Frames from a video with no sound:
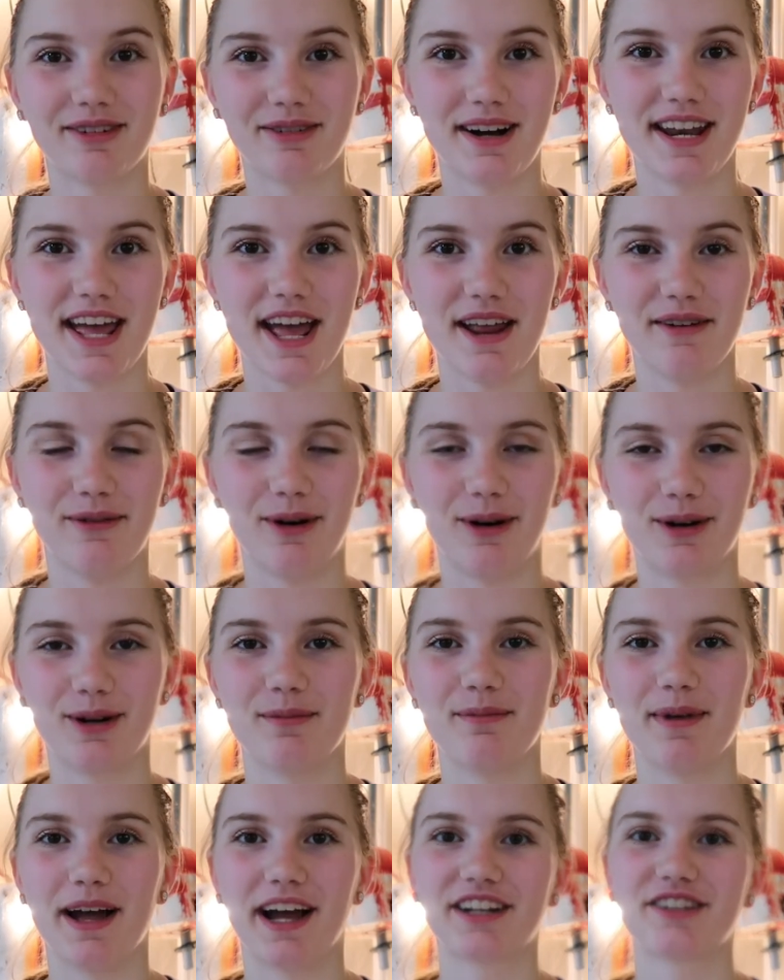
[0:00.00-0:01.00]
everyone, and
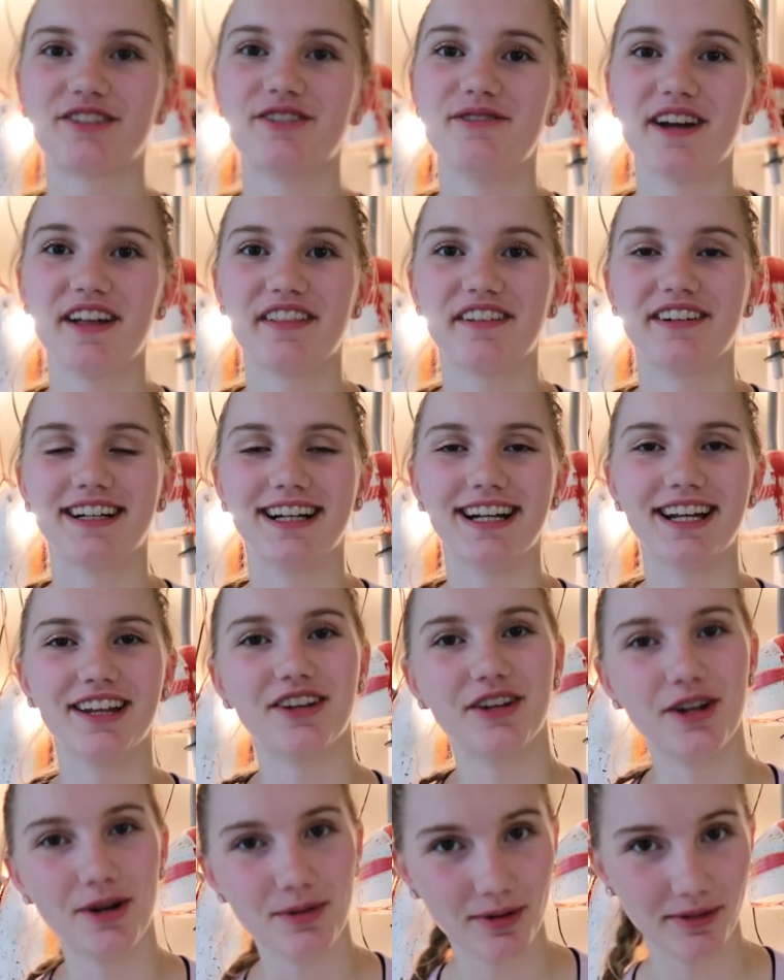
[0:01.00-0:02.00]
welcome back to another Edith
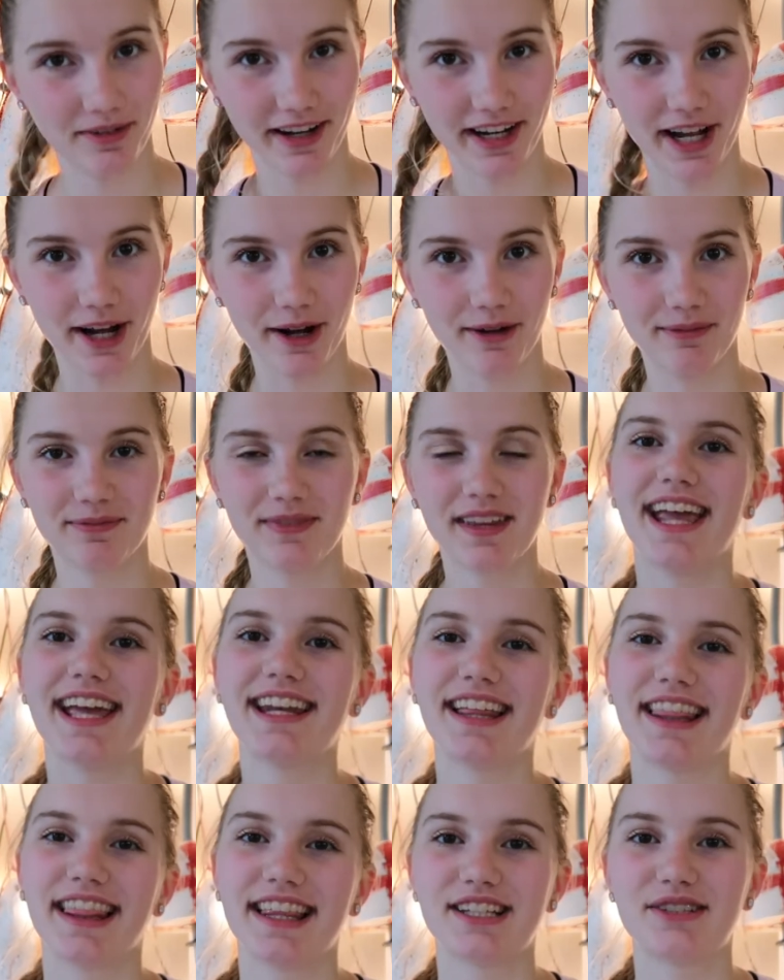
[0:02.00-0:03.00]
Noble video.
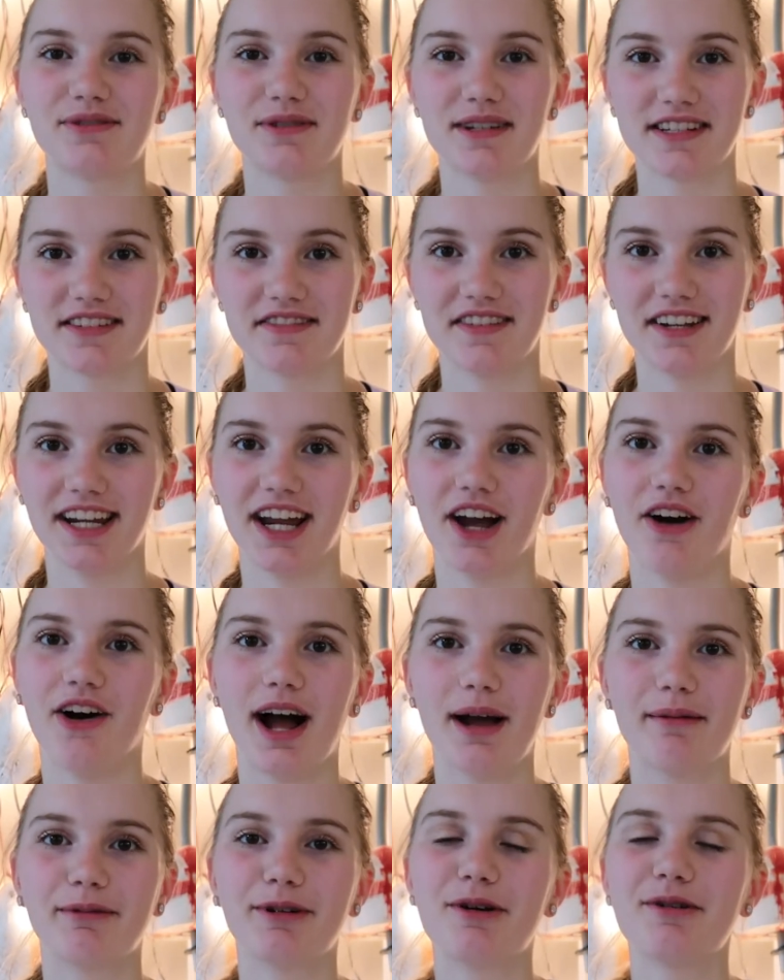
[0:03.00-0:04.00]
In this week's video,
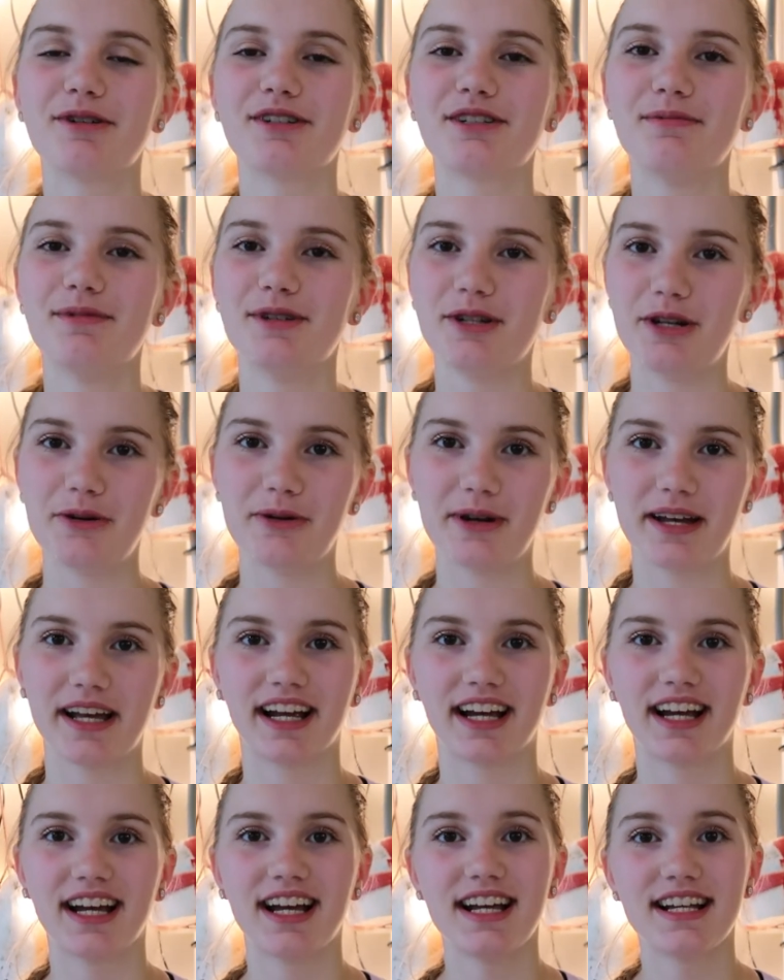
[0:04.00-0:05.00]
I'm going to be
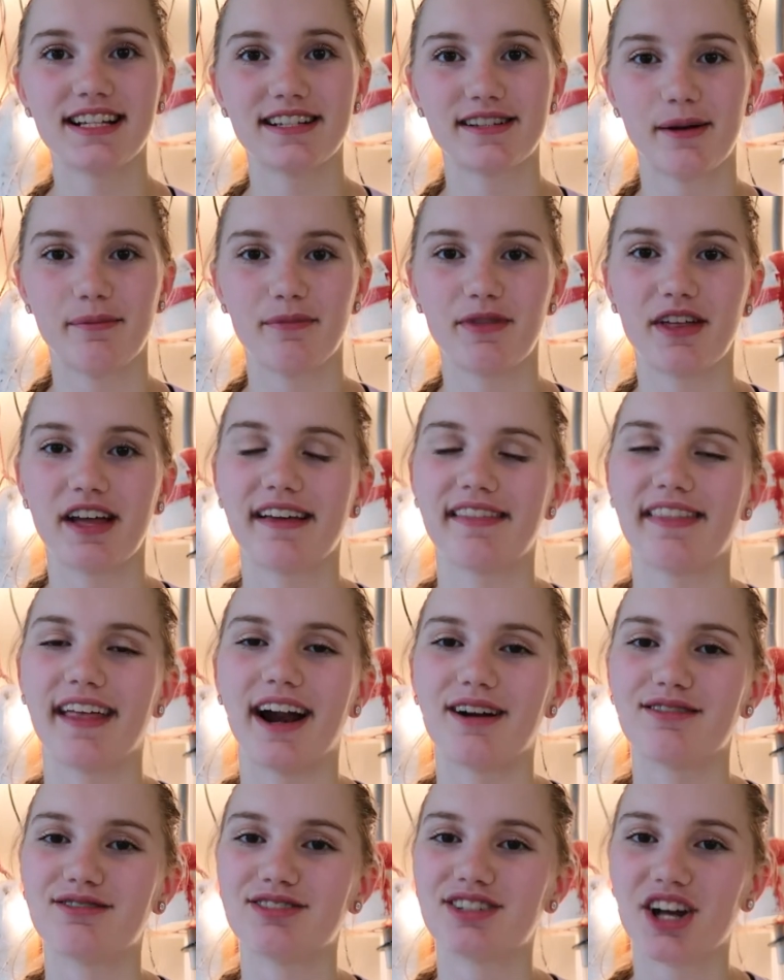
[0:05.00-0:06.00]
doing something that
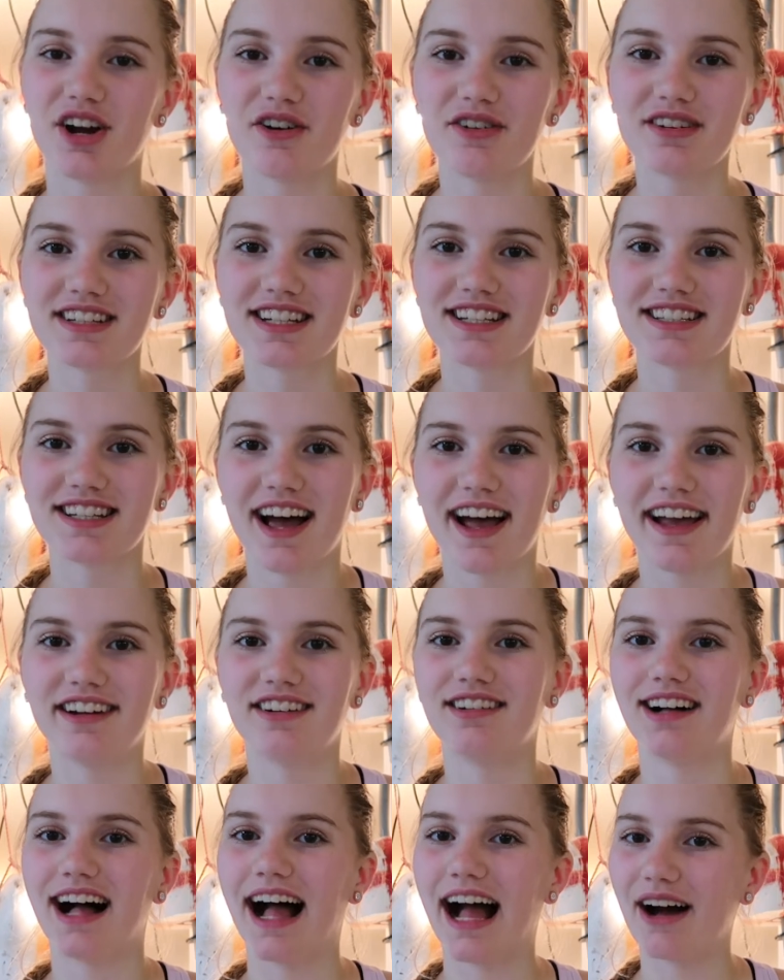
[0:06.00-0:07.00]
I was going to
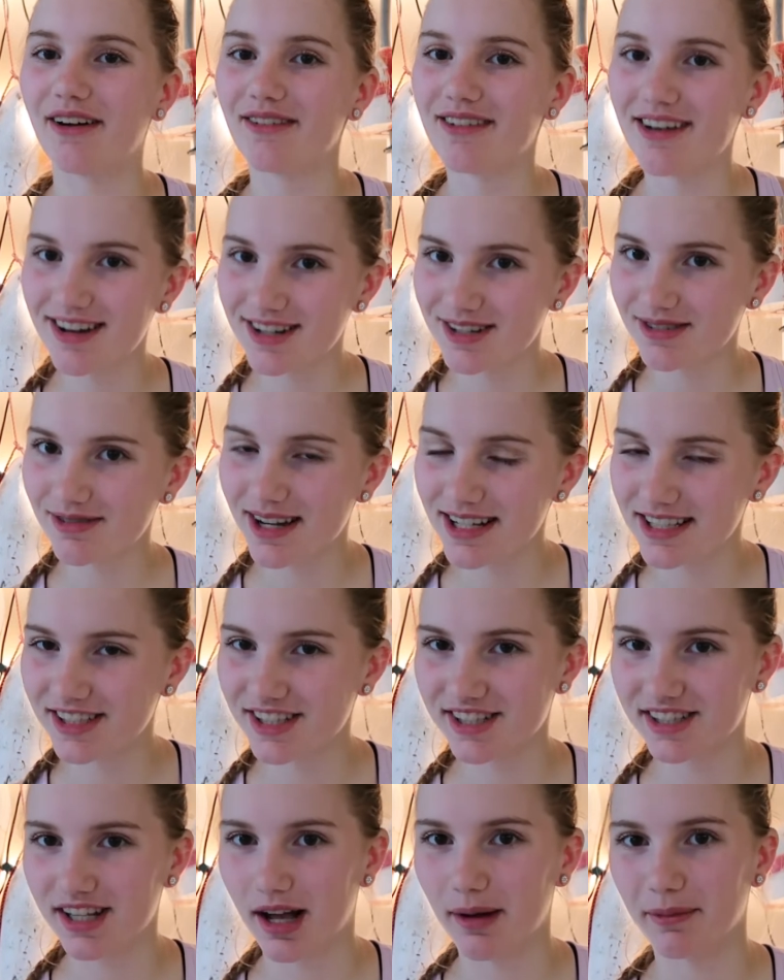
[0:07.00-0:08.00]
title How Not to Waste Your
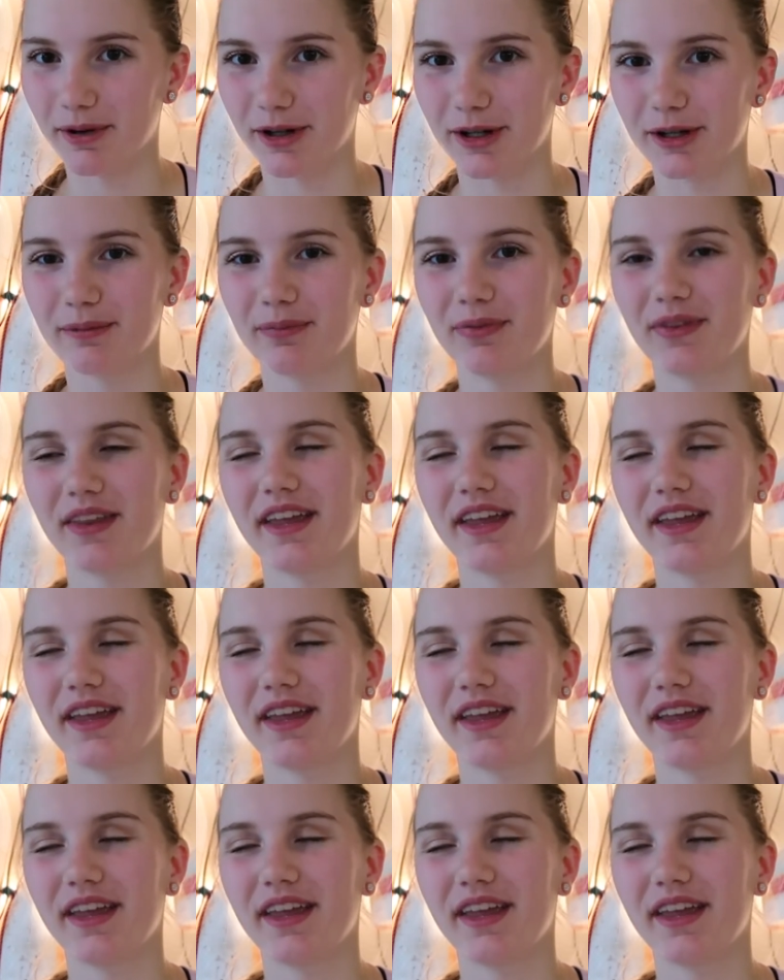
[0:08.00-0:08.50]
Summer,